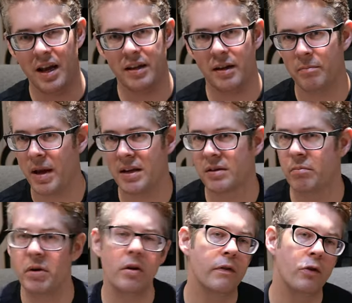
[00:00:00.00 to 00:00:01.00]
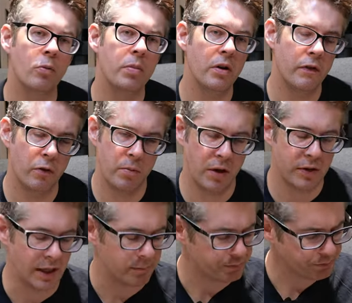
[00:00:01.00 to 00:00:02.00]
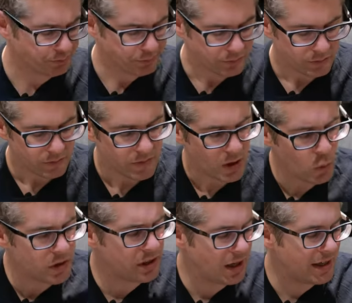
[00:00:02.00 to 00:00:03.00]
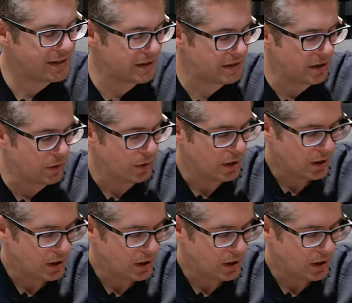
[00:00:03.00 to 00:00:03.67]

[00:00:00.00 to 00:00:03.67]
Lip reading: it makes beautiful, beautiful music. What did I listen to